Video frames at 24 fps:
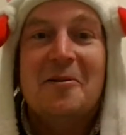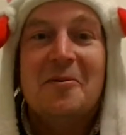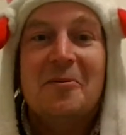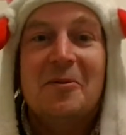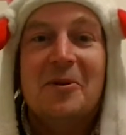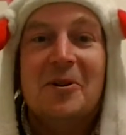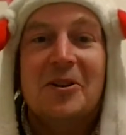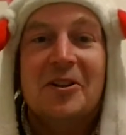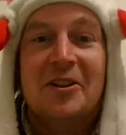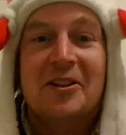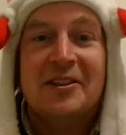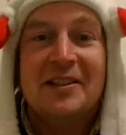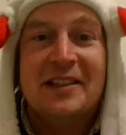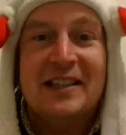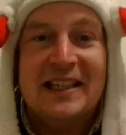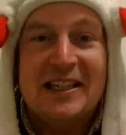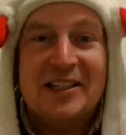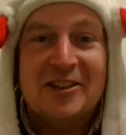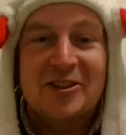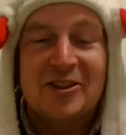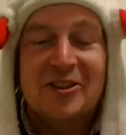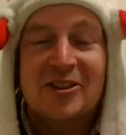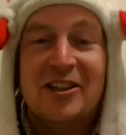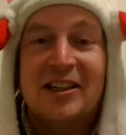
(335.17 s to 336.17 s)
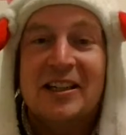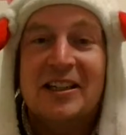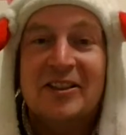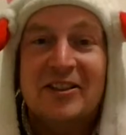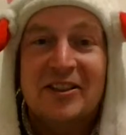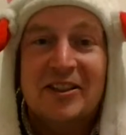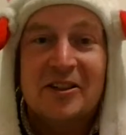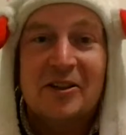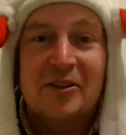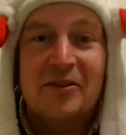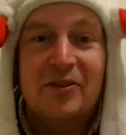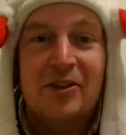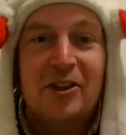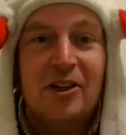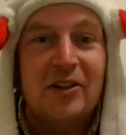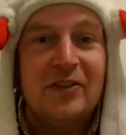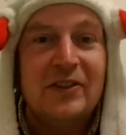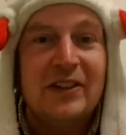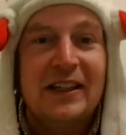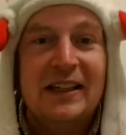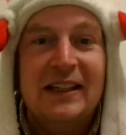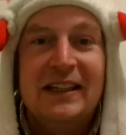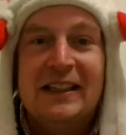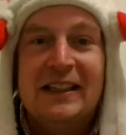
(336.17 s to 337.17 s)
where the teacher isn't involved,